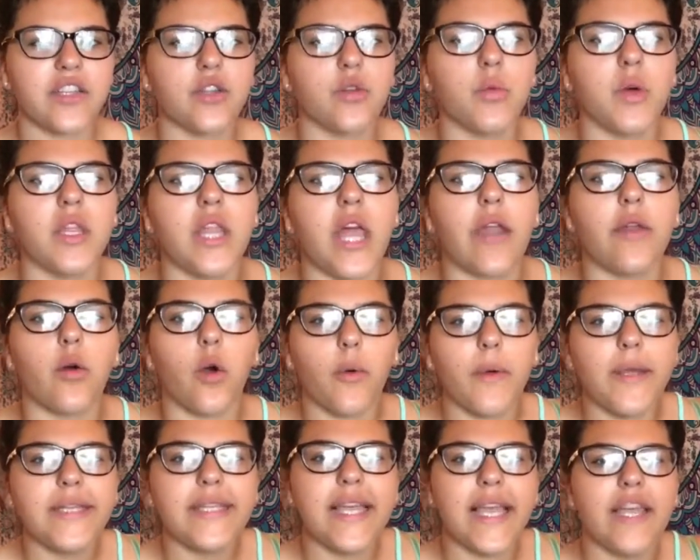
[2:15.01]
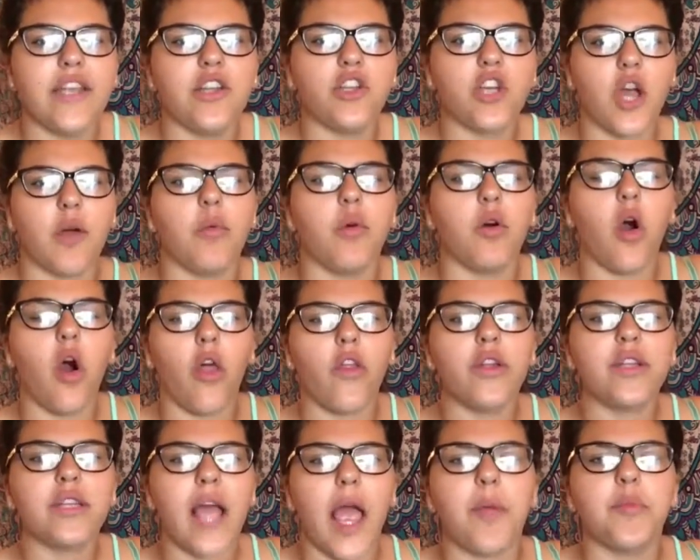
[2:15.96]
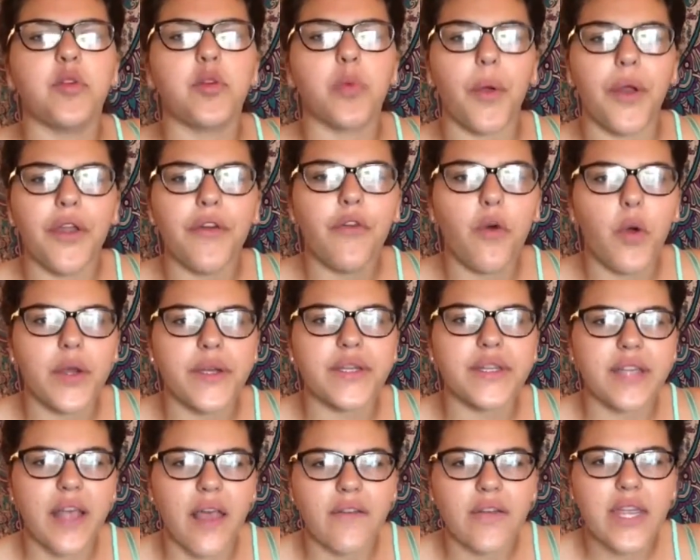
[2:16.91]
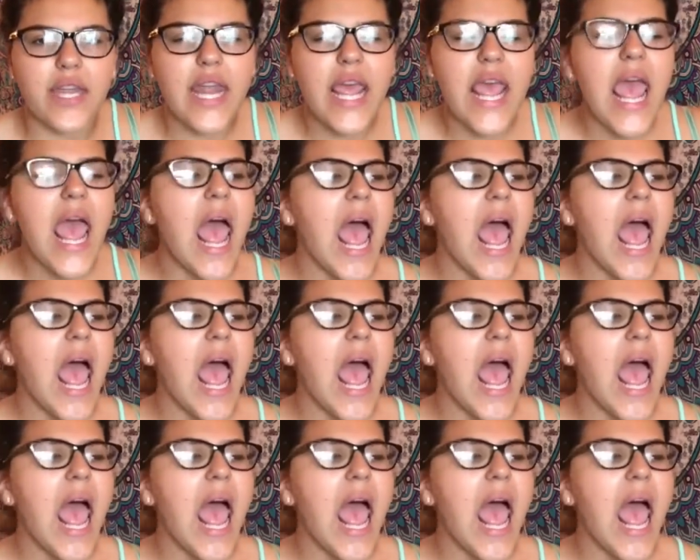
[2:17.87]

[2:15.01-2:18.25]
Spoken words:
The one that always get in trouble all the time, 24/7.